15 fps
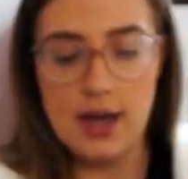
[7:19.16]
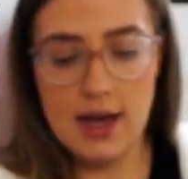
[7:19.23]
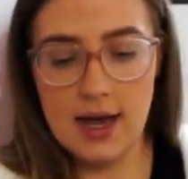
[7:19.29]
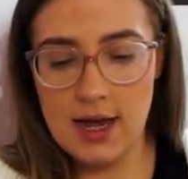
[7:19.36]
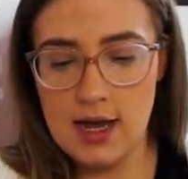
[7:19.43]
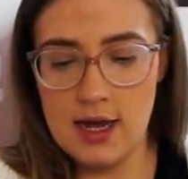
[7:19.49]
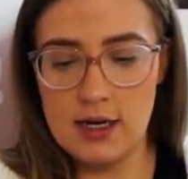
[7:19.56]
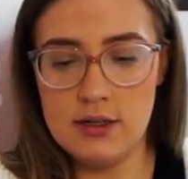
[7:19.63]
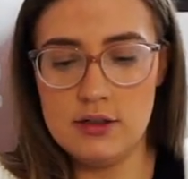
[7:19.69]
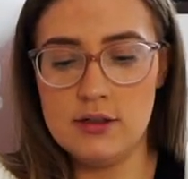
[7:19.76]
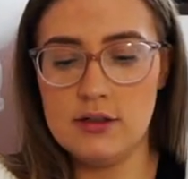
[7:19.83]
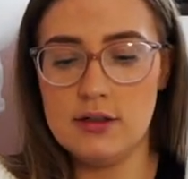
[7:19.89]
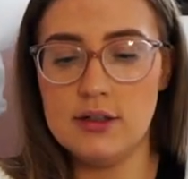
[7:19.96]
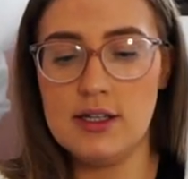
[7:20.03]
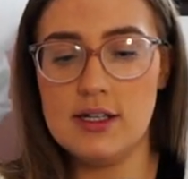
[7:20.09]
And
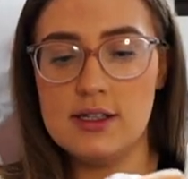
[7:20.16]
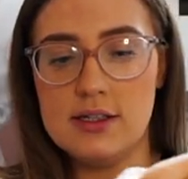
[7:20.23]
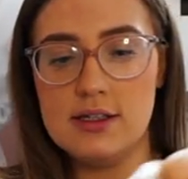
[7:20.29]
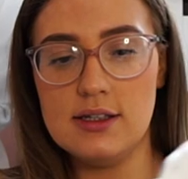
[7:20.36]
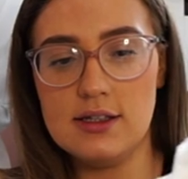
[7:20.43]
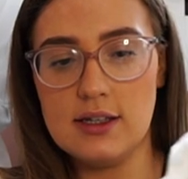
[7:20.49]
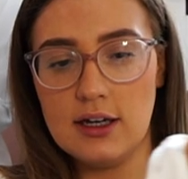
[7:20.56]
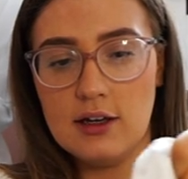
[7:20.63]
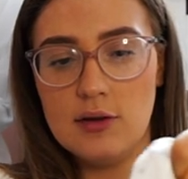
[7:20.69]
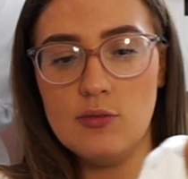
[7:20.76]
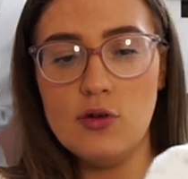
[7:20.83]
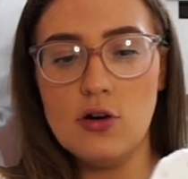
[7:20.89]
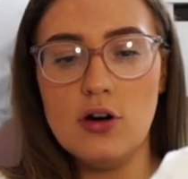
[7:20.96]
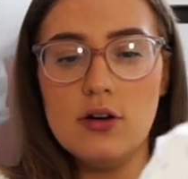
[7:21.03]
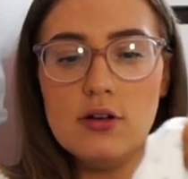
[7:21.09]
this is the second
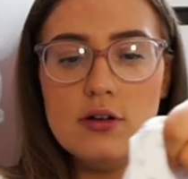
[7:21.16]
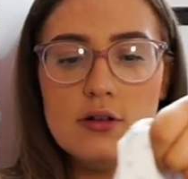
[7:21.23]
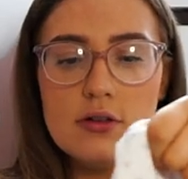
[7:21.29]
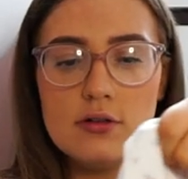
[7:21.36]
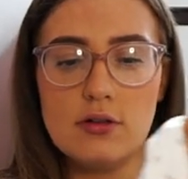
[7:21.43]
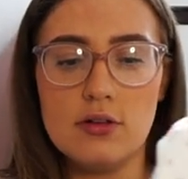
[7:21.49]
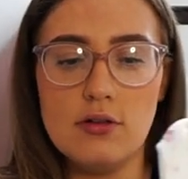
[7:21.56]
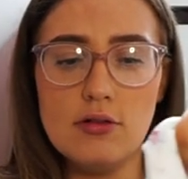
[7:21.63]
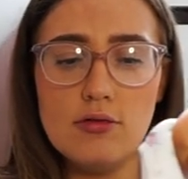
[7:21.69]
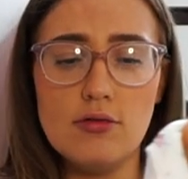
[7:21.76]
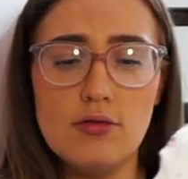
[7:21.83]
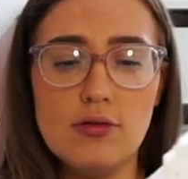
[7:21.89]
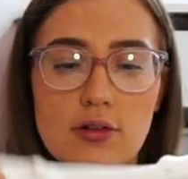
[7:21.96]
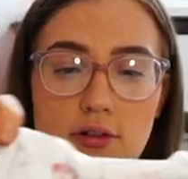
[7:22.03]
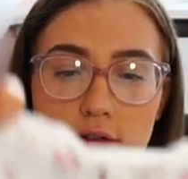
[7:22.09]
one.
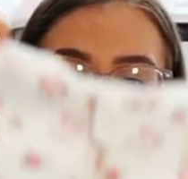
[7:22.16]
Oh.